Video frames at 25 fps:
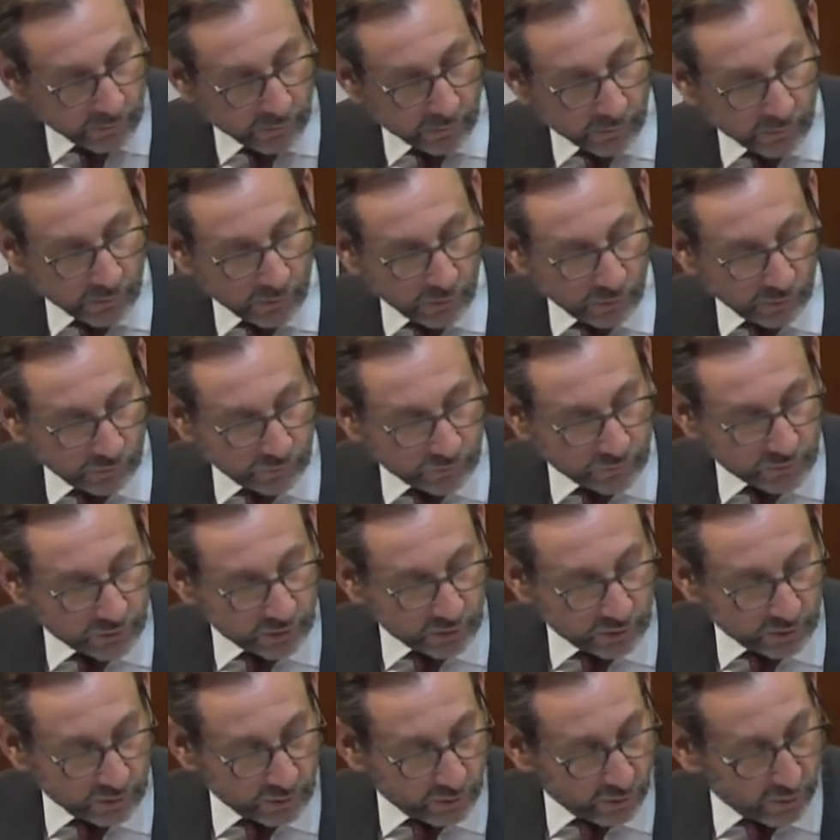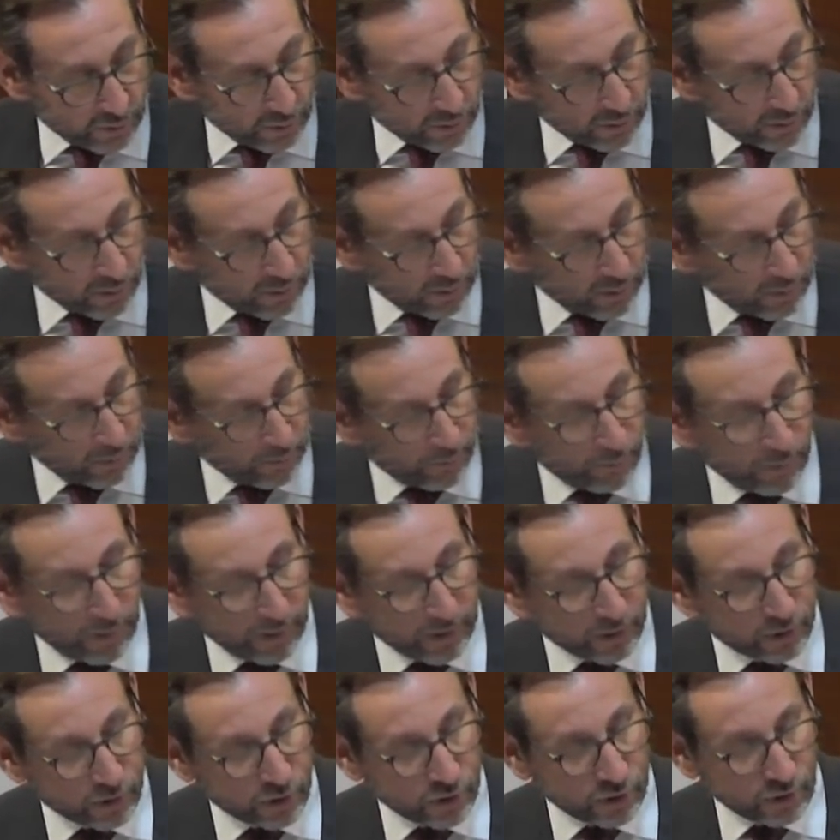move to
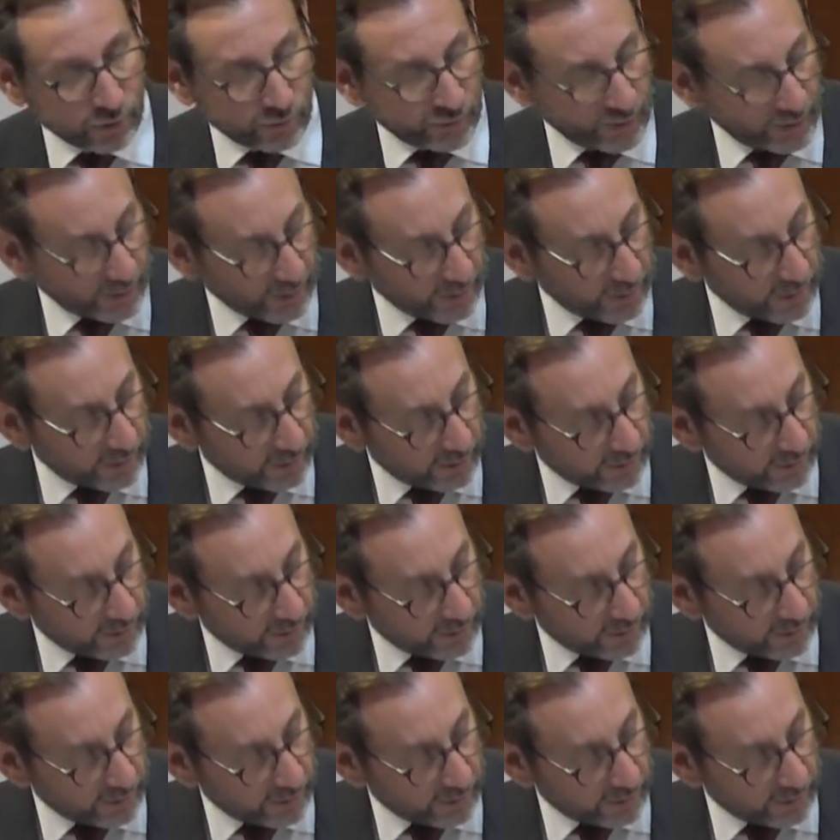page 3